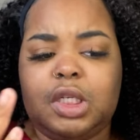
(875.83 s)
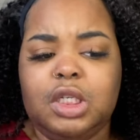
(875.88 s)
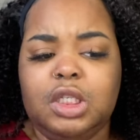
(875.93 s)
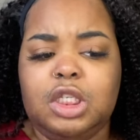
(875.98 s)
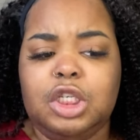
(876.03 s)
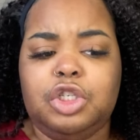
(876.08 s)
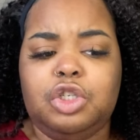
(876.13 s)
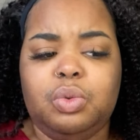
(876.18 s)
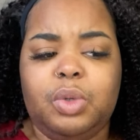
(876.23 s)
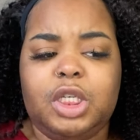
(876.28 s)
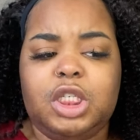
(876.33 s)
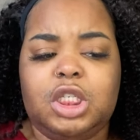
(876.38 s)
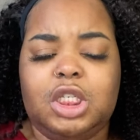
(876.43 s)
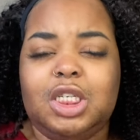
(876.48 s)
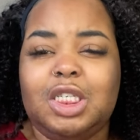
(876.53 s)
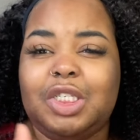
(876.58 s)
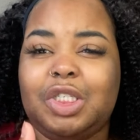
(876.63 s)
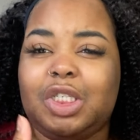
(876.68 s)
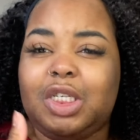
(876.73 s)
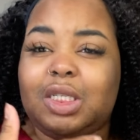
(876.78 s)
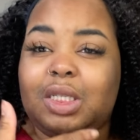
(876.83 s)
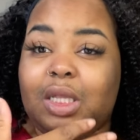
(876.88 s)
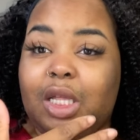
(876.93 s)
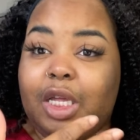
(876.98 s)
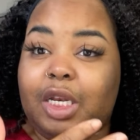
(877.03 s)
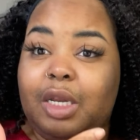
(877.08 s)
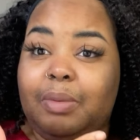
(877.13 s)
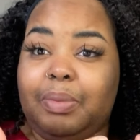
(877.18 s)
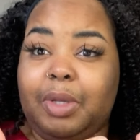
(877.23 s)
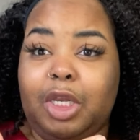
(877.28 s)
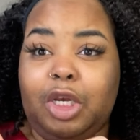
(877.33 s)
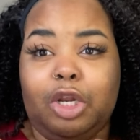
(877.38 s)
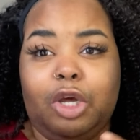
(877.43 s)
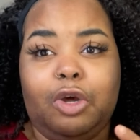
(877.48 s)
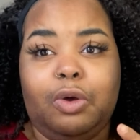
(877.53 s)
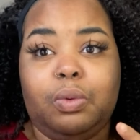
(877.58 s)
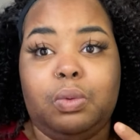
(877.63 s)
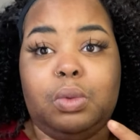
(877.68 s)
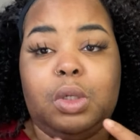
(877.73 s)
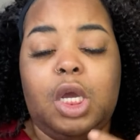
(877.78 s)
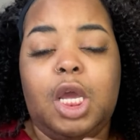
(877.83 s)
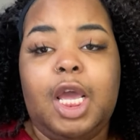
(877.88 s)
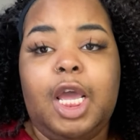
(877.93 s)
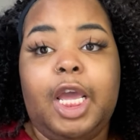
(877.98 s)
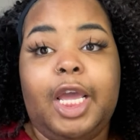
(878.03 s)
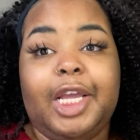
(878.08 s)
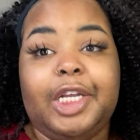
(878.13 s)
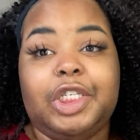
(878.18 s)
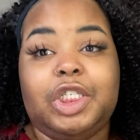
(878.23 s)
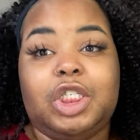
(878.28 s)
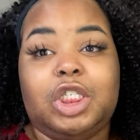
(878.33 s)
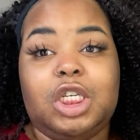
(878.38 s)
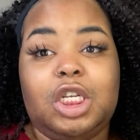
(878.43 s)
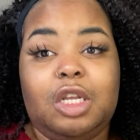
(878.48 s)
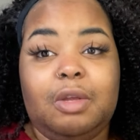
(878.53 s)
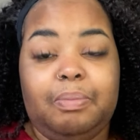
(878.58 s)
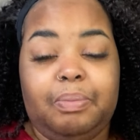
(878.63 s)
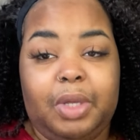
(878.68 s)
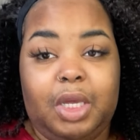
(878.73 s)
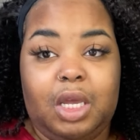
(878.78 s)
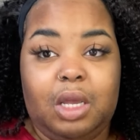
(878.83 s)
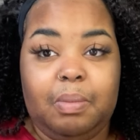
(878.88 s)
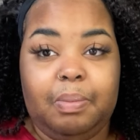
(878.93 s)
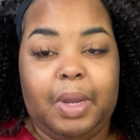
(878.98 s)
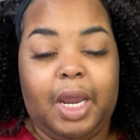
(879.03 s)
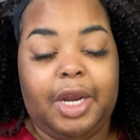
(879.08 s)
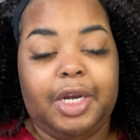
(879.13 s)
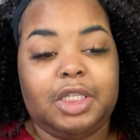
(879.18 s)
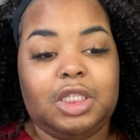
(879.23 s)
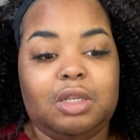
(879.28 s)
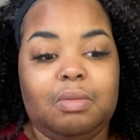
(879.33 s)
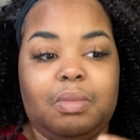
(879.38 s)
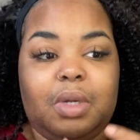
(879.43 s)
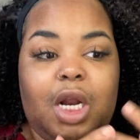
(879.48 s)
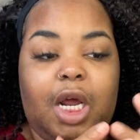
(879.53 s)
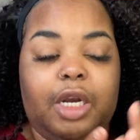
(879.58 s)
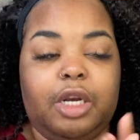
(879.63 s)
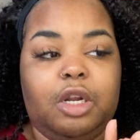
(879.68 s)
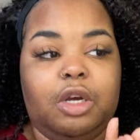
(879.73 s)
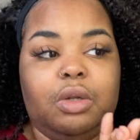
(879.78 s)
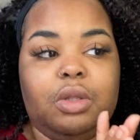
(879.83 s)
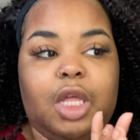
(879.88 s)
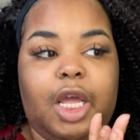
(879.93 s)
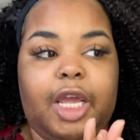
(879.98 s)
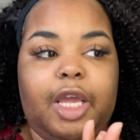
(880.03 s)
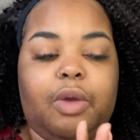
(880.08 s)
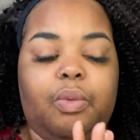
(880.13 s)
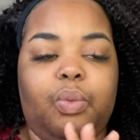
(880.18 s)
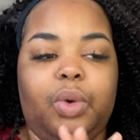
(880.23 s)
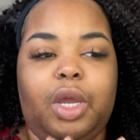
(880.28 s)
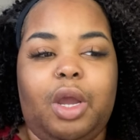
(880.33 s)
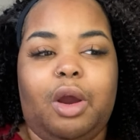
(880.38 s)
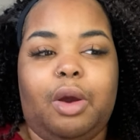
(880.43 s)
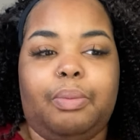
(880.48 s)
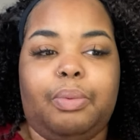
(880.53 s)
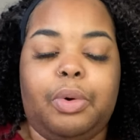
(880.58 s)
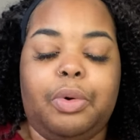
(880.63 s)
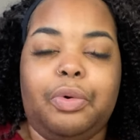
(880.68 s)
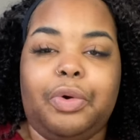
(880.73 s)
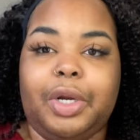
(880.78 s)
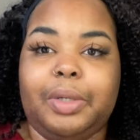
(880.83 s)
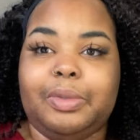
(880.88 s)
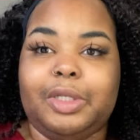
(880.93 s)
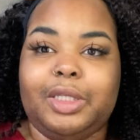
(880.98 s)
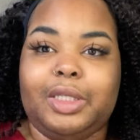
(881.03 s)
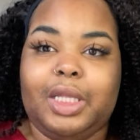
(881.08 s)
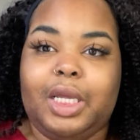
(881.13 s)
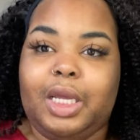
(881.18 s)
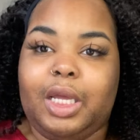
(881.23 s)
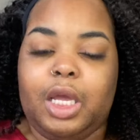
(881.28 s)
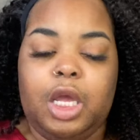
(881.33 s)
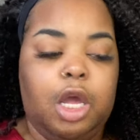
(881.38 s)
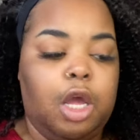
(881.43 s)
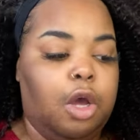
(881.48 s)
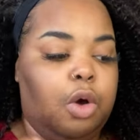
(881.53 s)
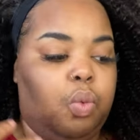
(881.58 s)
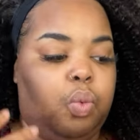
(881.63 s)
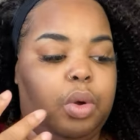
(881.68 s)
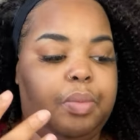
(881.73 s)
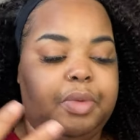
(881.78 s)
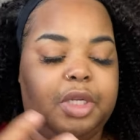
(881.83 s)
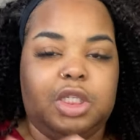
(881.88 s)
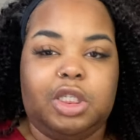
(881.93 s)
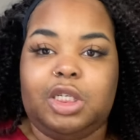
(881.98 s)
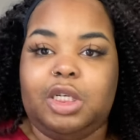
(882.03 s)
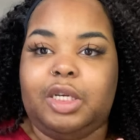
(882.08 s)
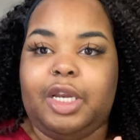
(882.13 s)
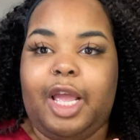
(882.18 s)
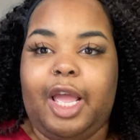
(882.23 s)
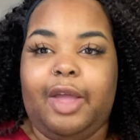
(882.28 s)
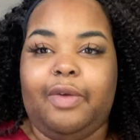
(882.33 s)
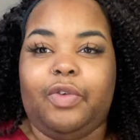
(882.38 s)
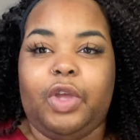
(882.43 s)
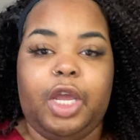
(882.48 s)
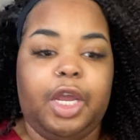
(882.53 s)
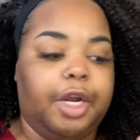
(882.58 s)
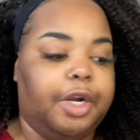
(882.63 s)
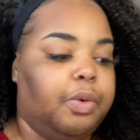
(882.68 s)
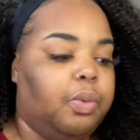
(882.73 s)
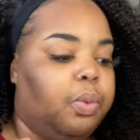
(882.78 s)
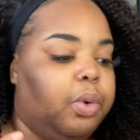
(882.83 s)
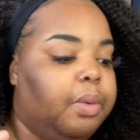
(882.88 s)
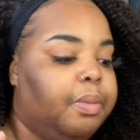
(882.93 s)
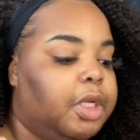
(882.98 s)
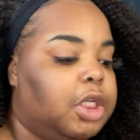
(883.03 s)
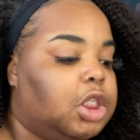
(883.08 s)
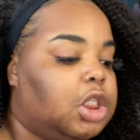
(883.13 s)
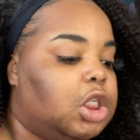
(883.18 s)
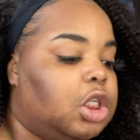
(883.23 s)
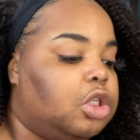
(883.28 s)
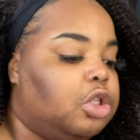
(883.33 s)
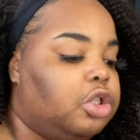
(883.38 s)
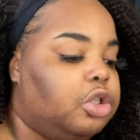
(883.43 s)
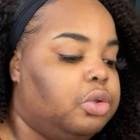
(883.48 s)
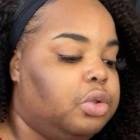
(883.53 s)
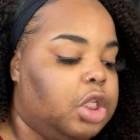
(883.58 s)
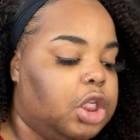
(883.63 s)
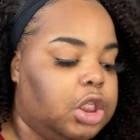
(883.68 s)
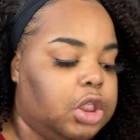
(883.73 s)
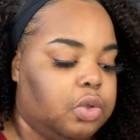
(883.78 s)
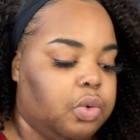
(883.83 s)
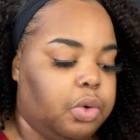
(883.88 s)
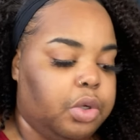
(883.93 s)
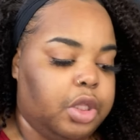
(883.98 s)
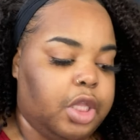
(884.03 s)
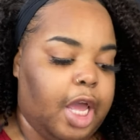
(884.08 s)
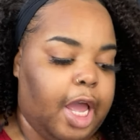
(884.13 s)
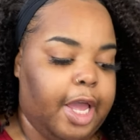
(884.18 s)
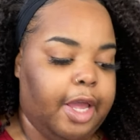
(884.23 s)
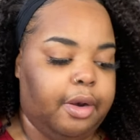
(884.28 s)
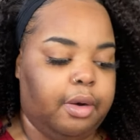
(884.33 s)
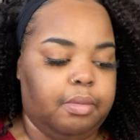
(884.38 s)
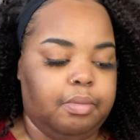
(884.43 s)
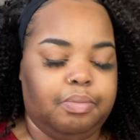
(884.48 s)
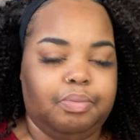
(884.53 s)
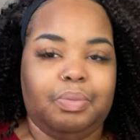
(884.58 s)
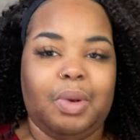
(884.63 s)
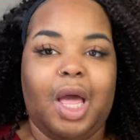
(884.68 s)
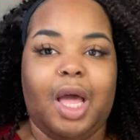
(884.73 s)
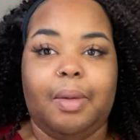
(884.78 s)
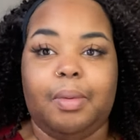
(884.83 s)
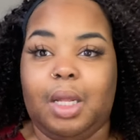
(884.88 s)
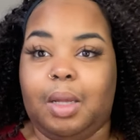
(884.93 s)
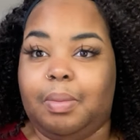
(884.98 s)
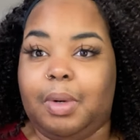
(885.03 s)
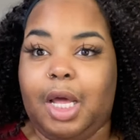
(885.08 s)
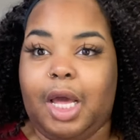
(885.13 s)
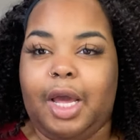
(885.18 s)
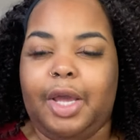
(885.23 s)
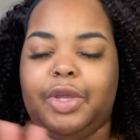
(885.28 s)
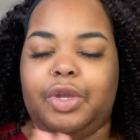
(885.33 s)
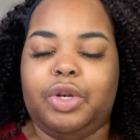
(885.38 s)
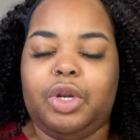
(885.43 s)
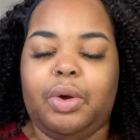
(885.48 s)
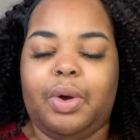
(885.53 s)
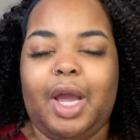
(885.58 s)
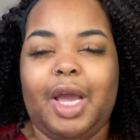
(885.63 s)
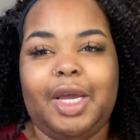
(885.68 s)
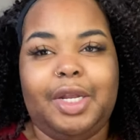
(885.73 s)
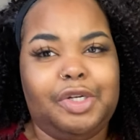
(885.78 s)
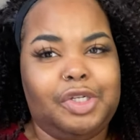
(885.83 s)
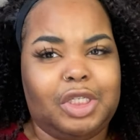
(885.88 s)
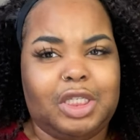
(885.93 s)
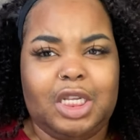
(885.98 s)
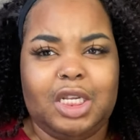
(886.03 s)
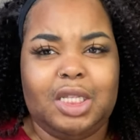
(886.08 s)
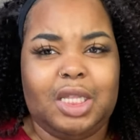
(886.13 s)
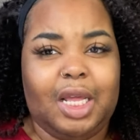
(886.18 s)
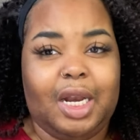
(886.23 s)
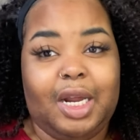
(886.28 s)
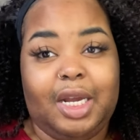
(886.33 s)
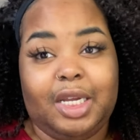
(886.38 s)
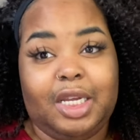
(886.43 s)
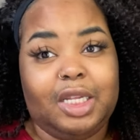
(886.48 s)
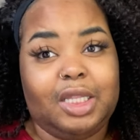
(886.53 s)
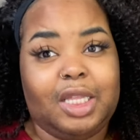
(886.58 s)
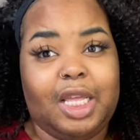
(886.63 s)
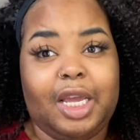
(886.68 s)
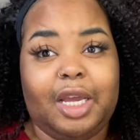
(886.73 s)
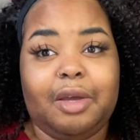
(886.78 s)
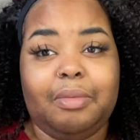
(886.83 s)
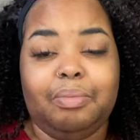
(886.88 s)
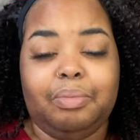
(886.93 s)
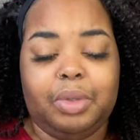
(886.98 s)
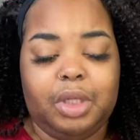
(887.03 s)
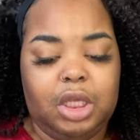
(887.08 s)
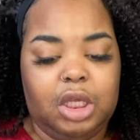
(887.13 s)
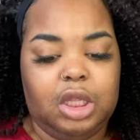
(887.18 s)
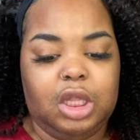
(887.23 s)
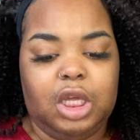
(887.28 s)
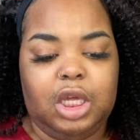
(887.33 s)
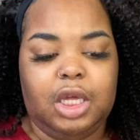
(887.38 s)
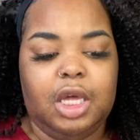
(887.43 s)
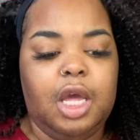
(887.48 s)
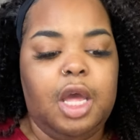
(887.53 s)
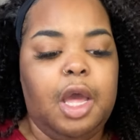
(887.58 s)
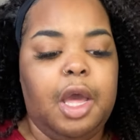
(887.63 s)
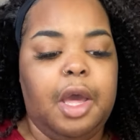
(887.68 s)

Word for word: situation is, just let it be known. It shouldn't be embarrassing, but I know, like, we are programmed to think women shouldn't have hair, women shouldn't do this or that, and blah blah blah. You know, I understand that, I get that completely.